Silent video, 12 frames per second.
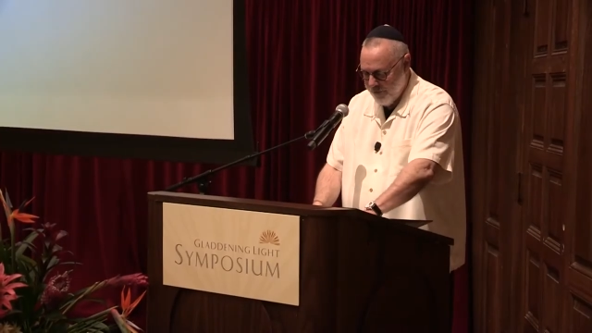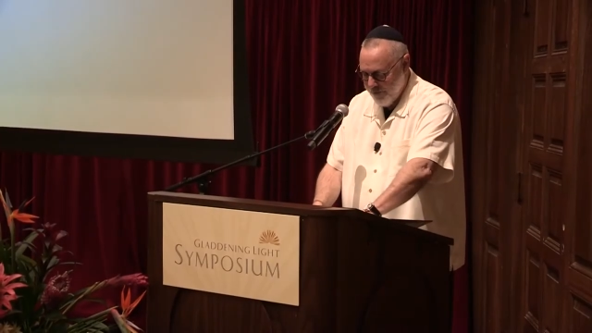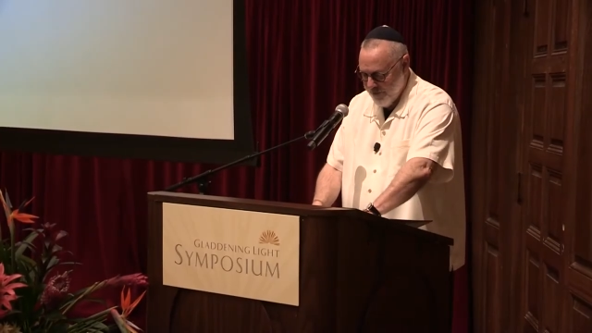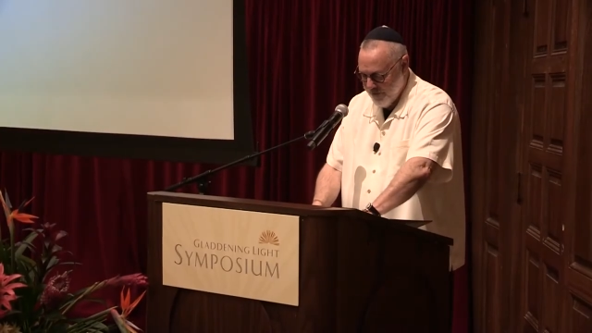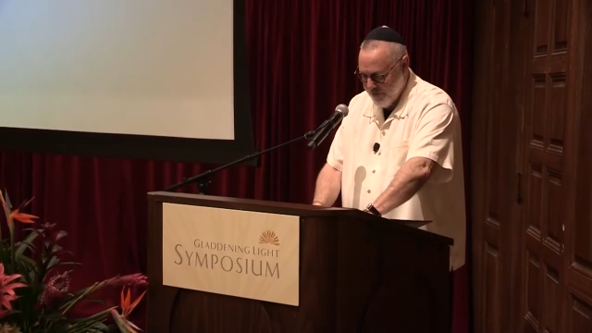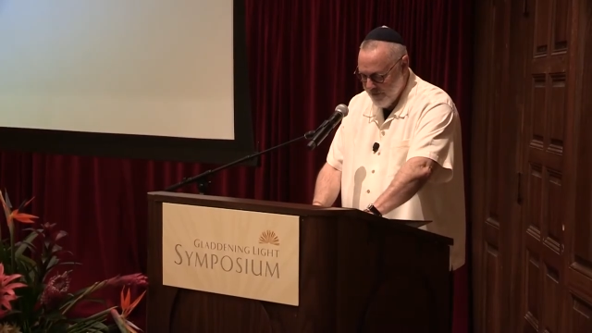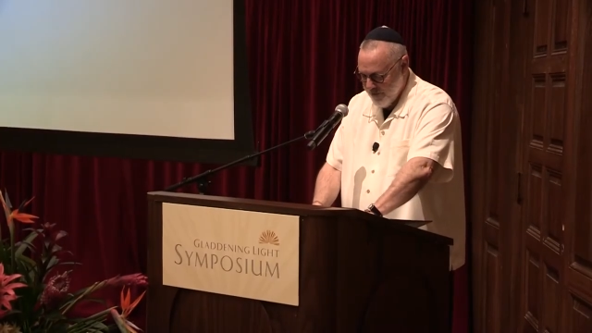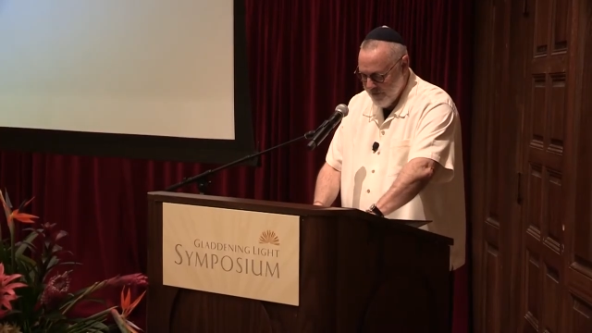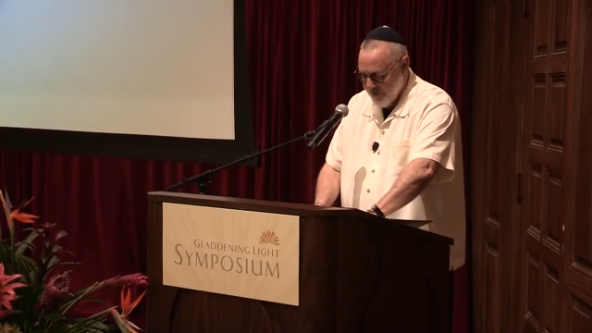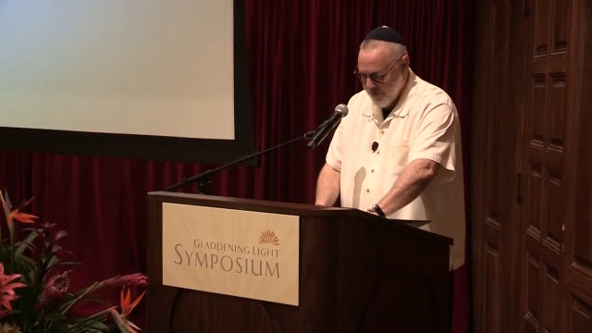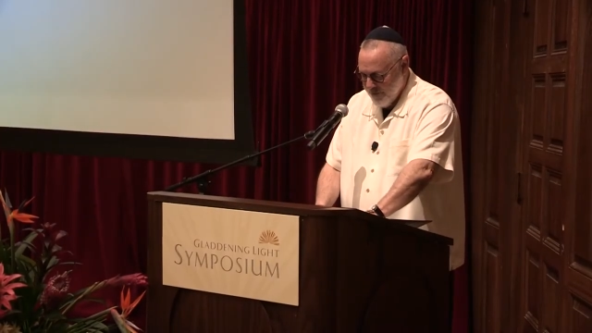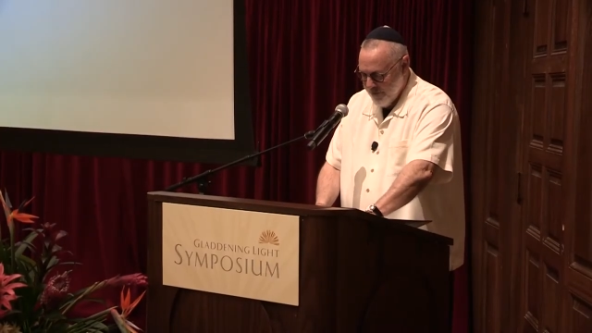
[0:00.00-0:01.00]

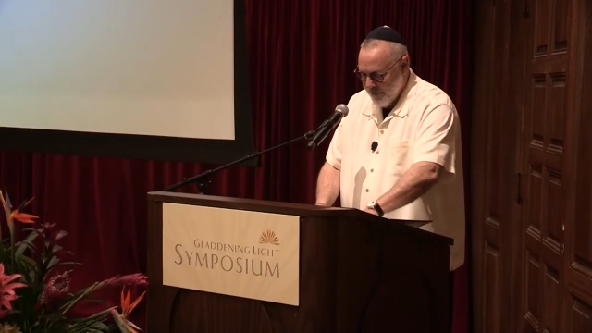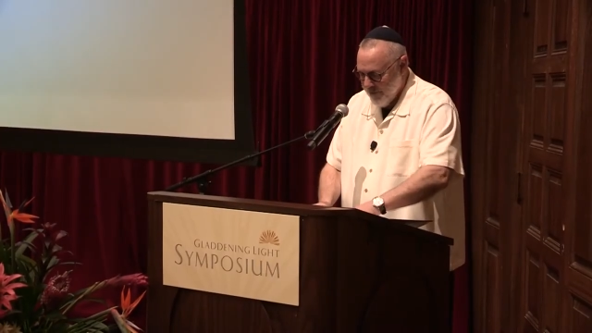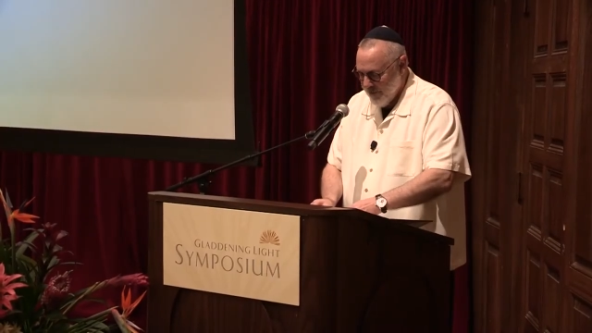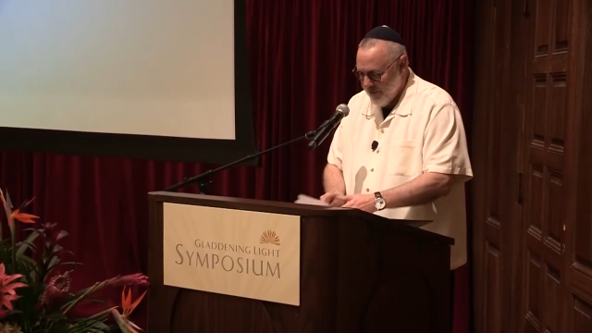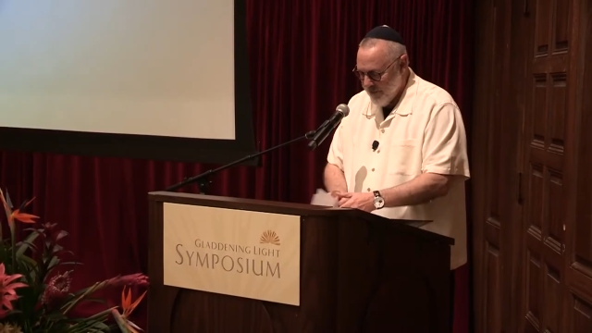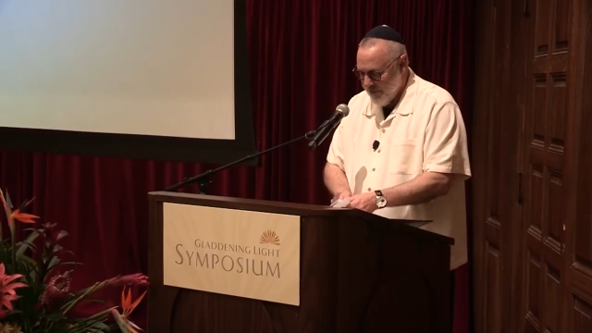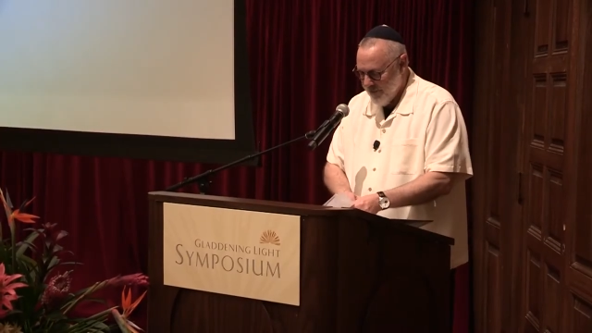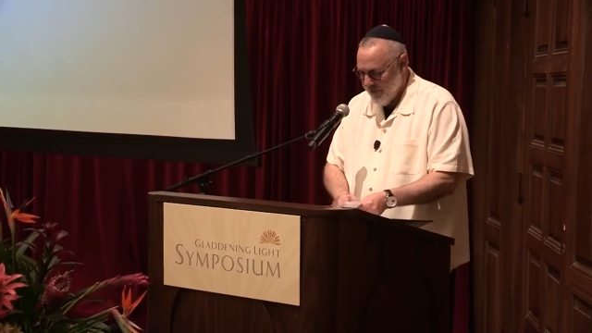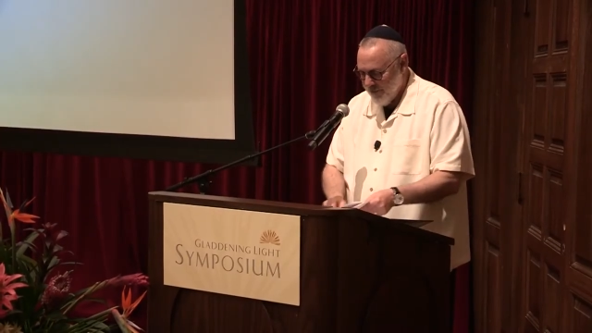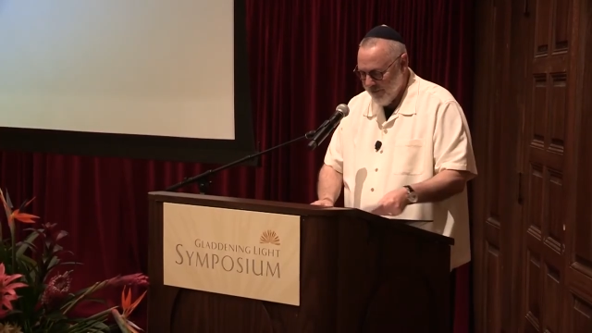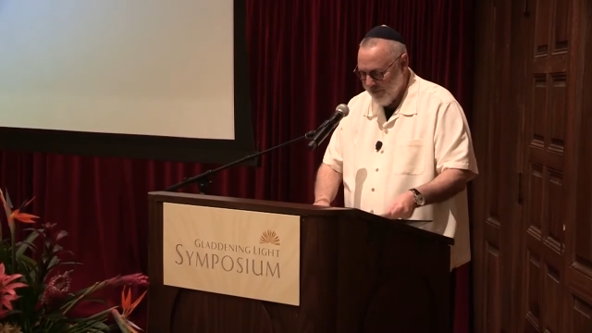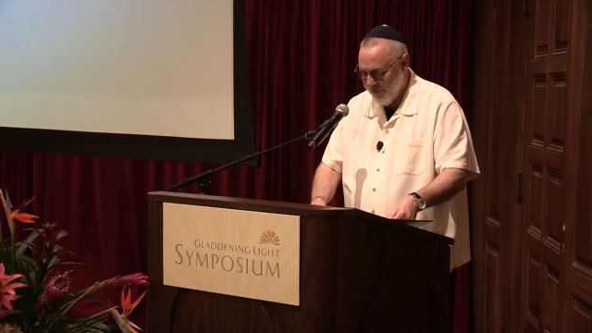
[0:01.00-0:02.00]

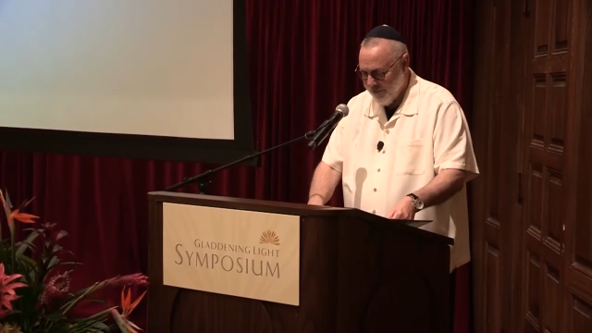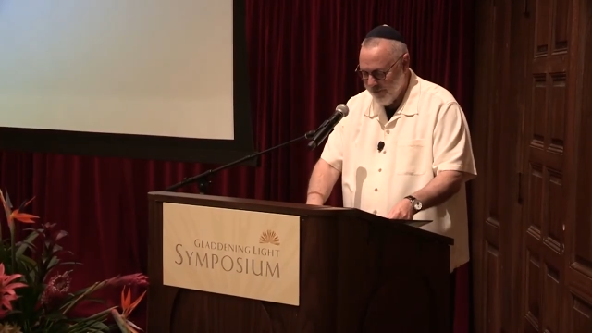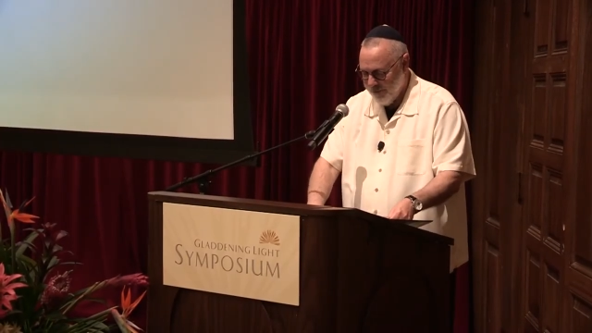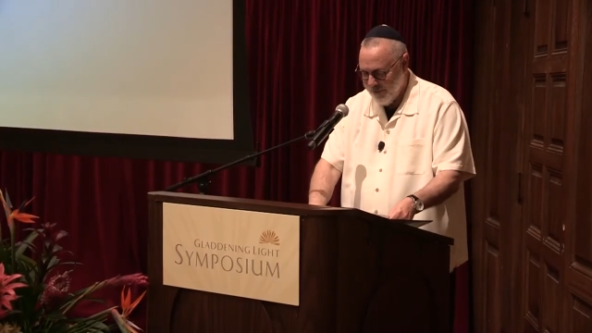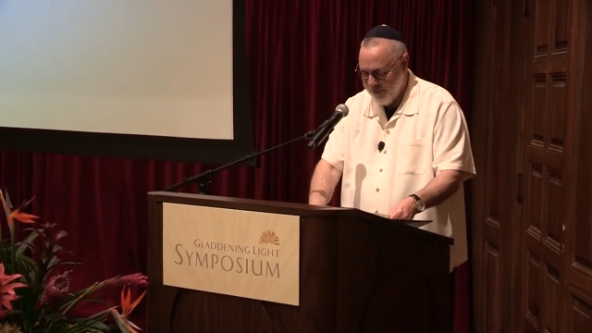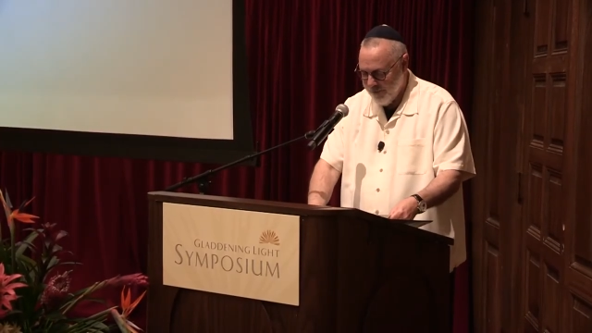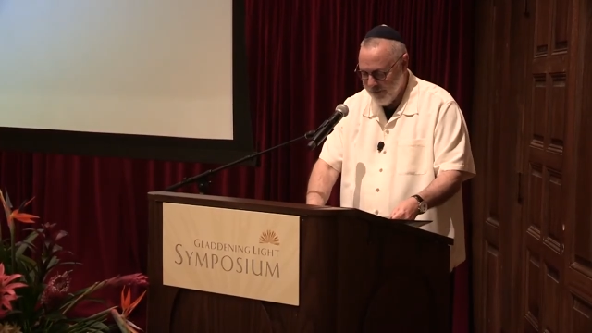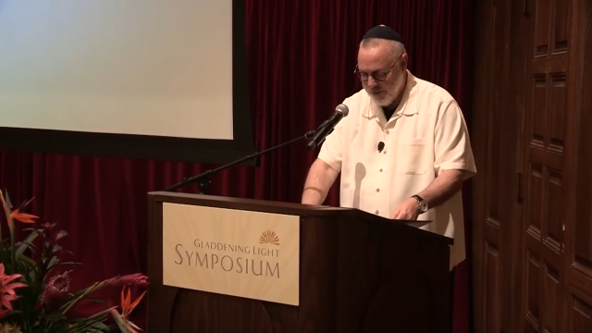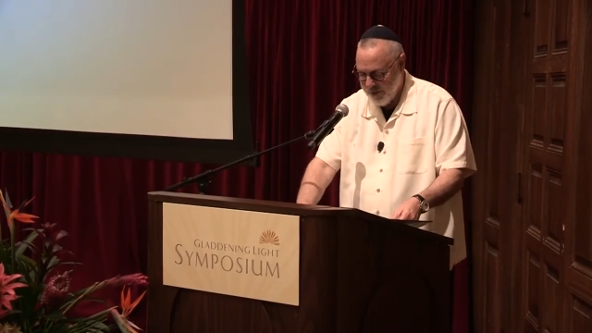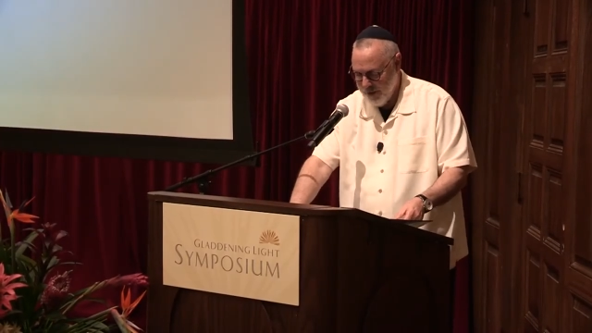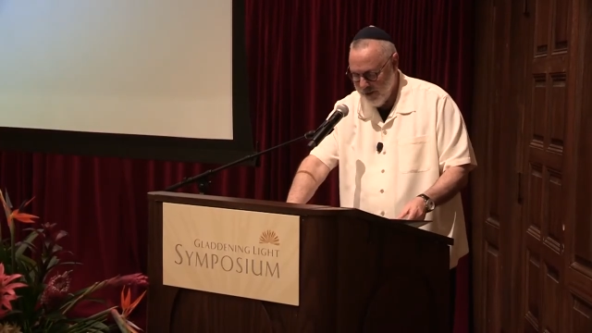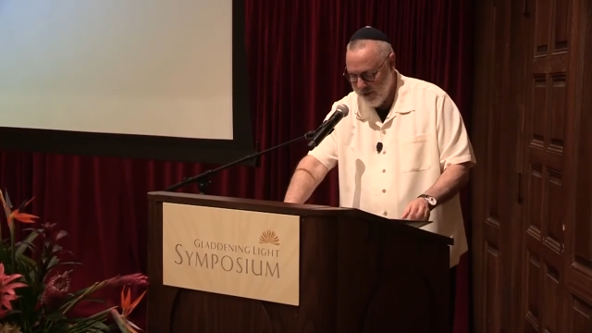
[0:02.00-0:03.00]

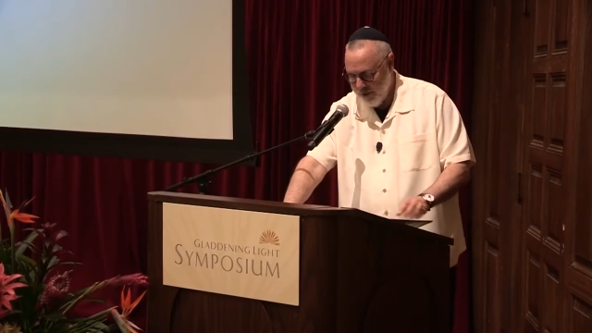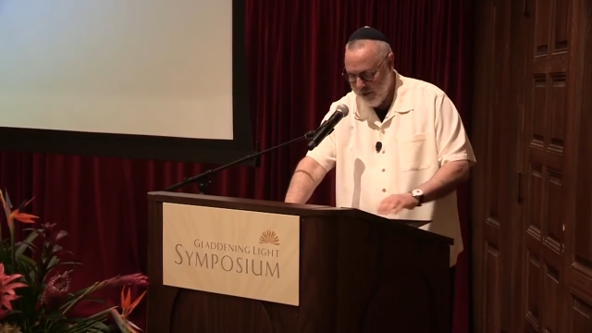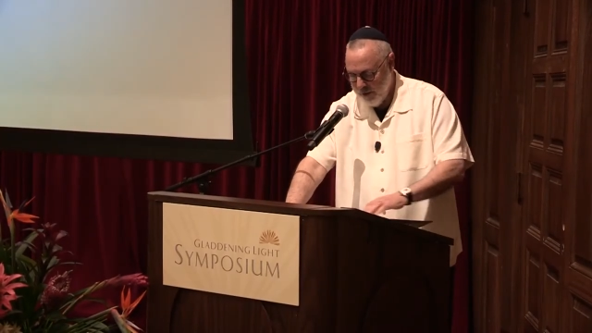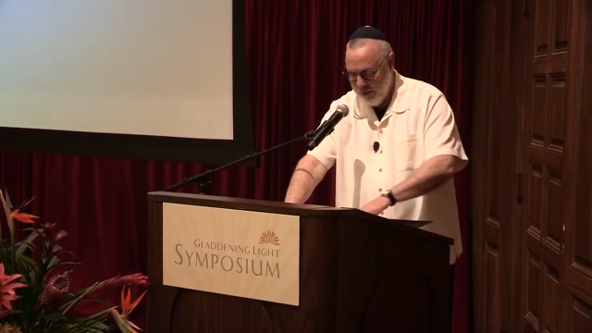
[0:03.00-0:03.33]
[no speech]